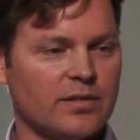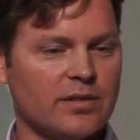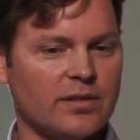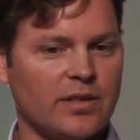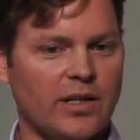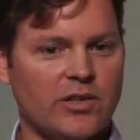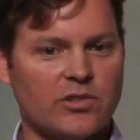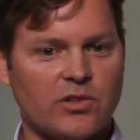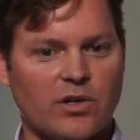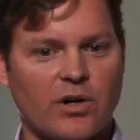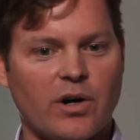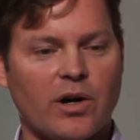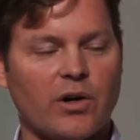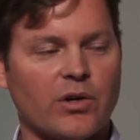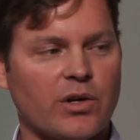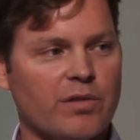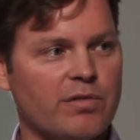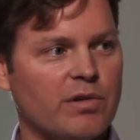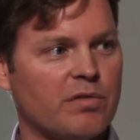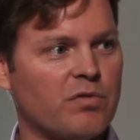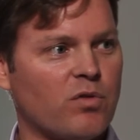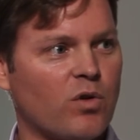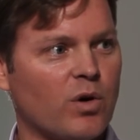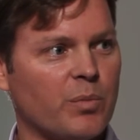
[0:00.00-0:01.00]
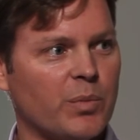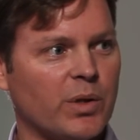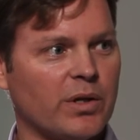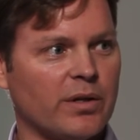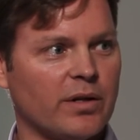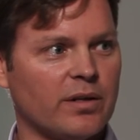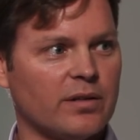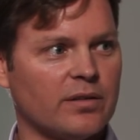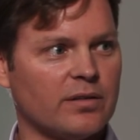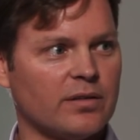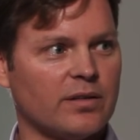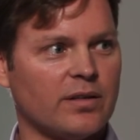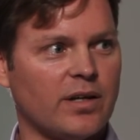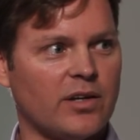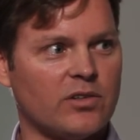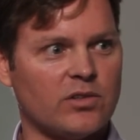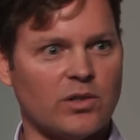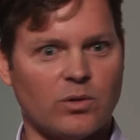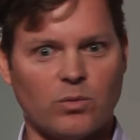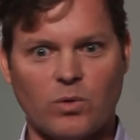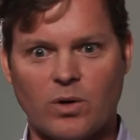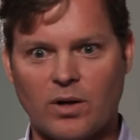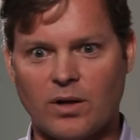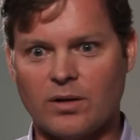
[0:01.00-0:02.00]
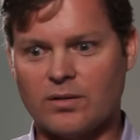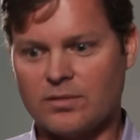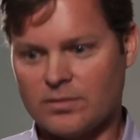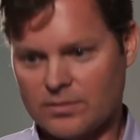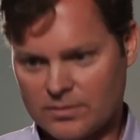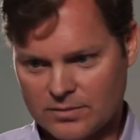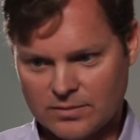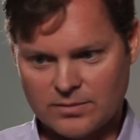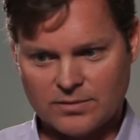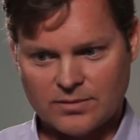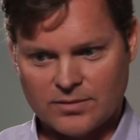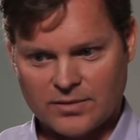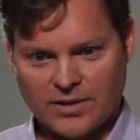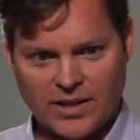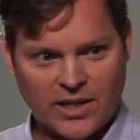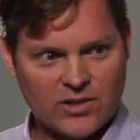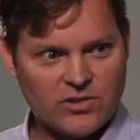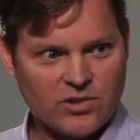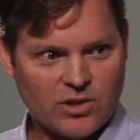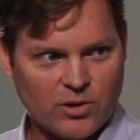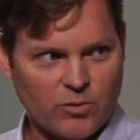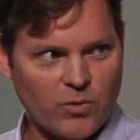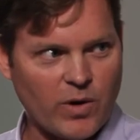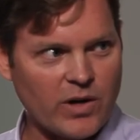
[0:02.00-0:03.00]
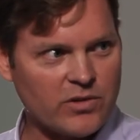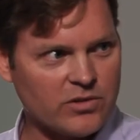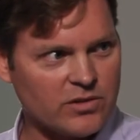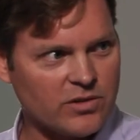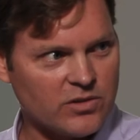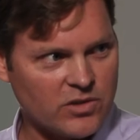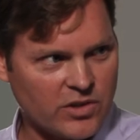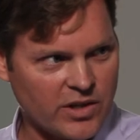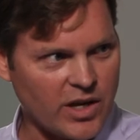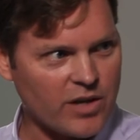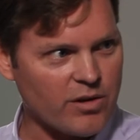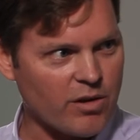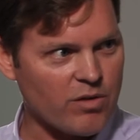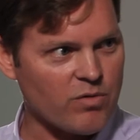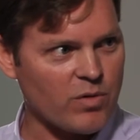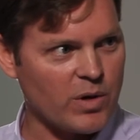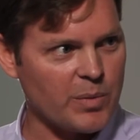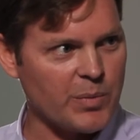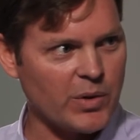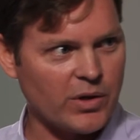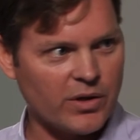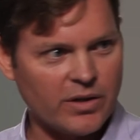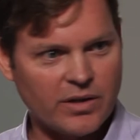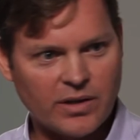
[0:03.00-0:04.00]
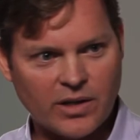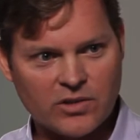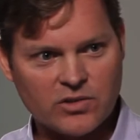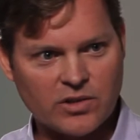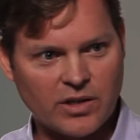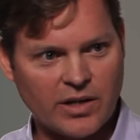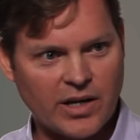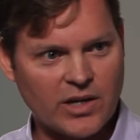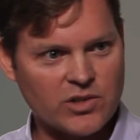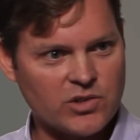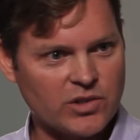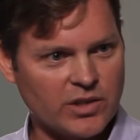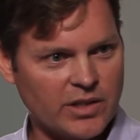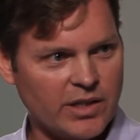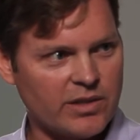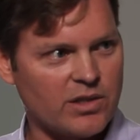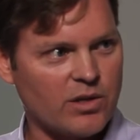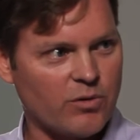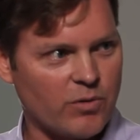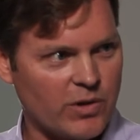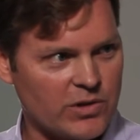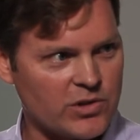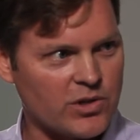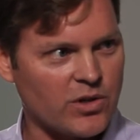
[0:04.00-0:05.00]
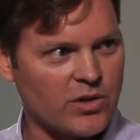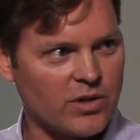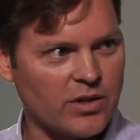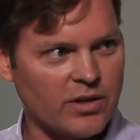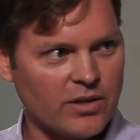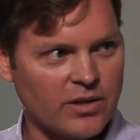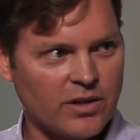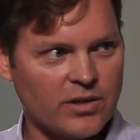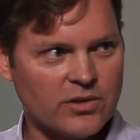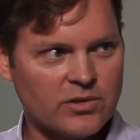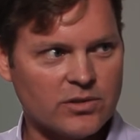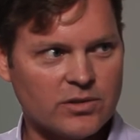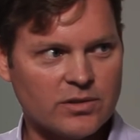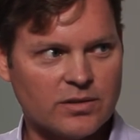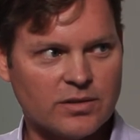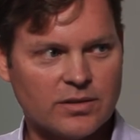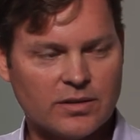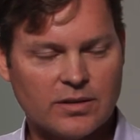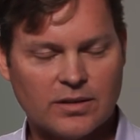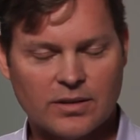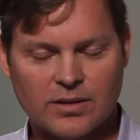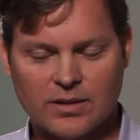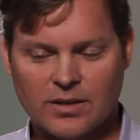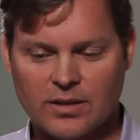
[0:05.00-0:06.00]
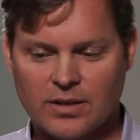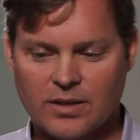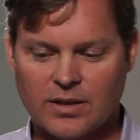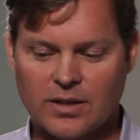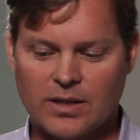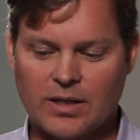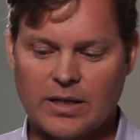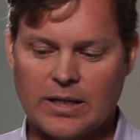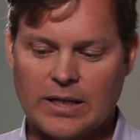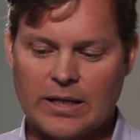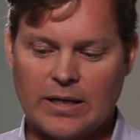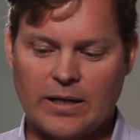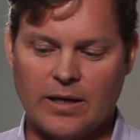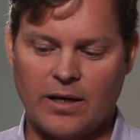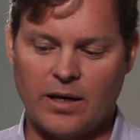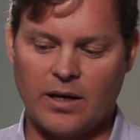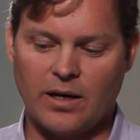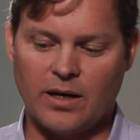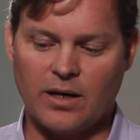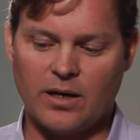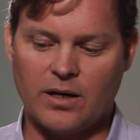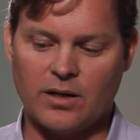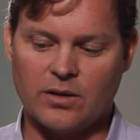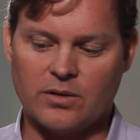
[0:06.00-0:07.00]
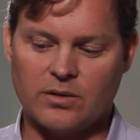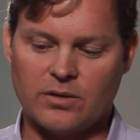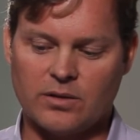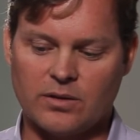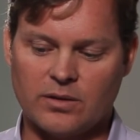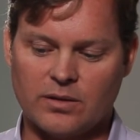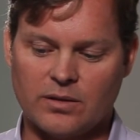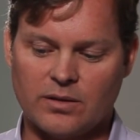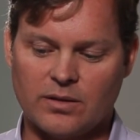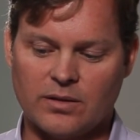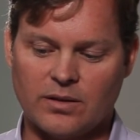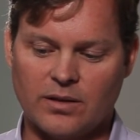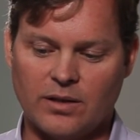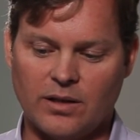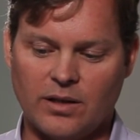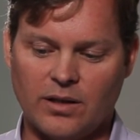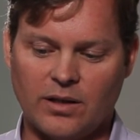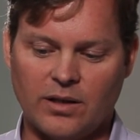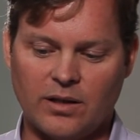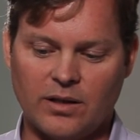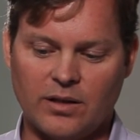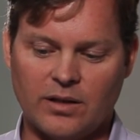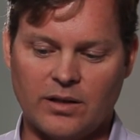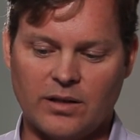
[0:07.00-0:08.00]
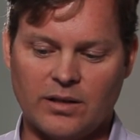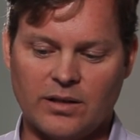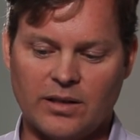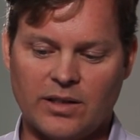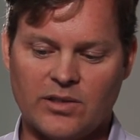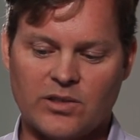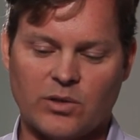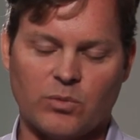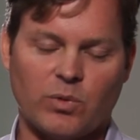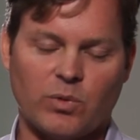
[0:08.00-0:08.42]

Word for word: He said, all right, I'll give you four million. I said, well, it's the rest, it's the other three million that's going to actually get the return on this. And he said,